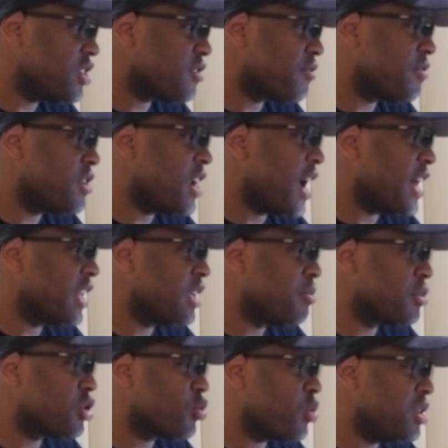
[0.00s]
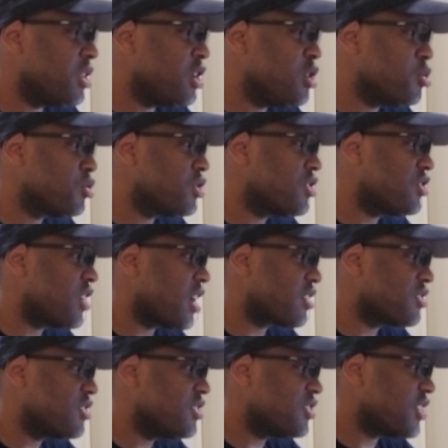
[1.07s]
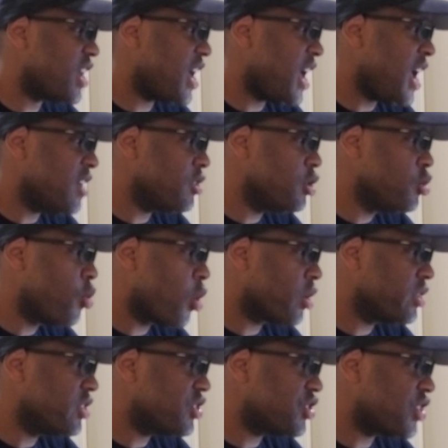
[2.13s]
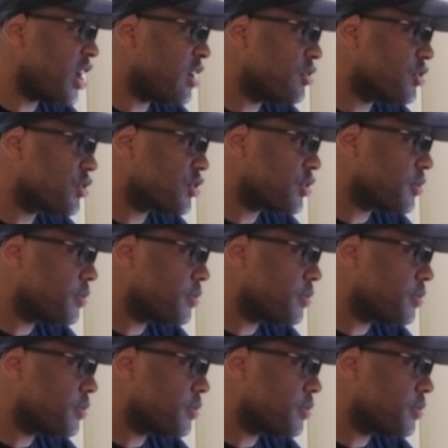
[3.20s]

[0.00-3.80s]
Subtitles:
finale between the Houston Texans and the New Orleans Saints.